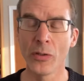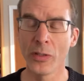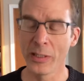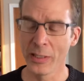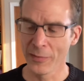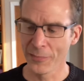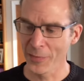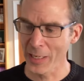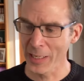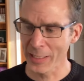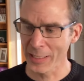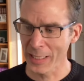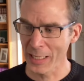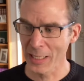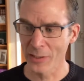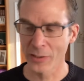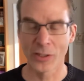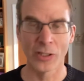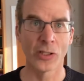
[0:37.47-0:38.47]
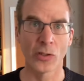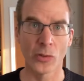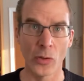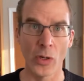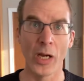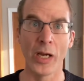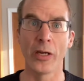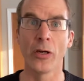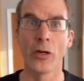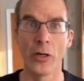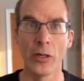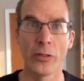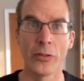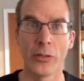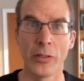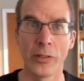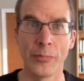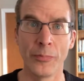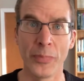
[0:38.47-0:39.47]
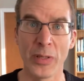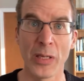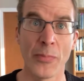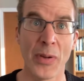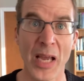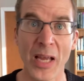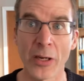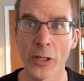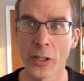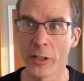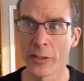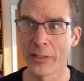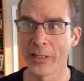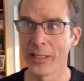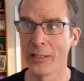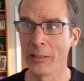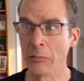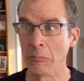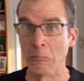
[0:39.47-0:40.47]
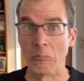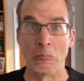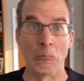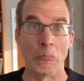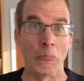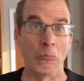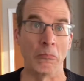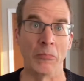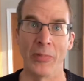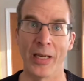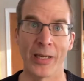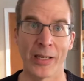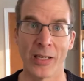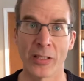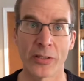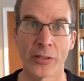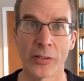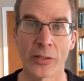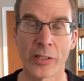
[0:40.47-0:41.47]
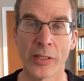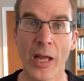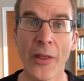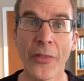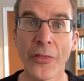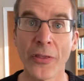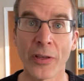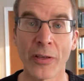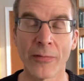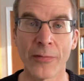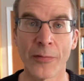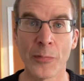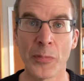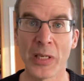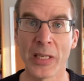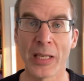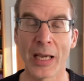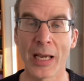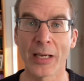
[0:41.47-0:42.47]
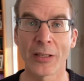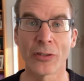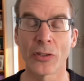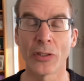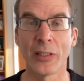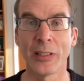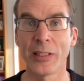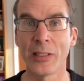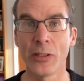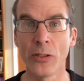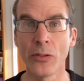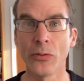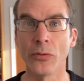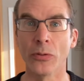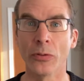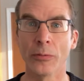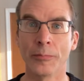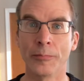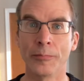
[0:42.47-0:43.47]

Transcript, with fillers: And if I can't just try harder and be better, then I guess there's nothing for me to actually do.